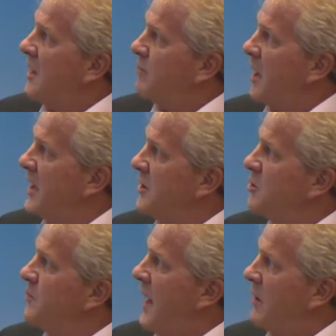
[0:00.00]
brand new
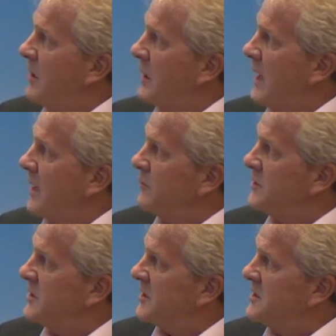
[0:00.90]
power line with
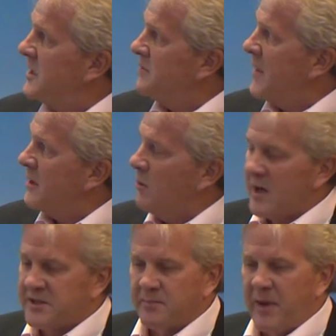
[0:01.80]
16
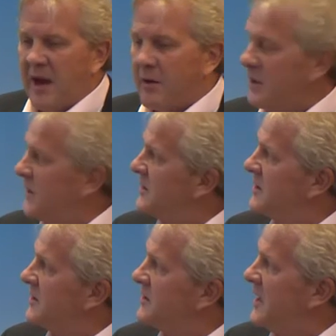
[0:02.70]
megawatts of power into
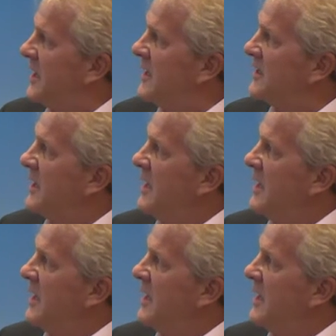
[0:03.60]
the site.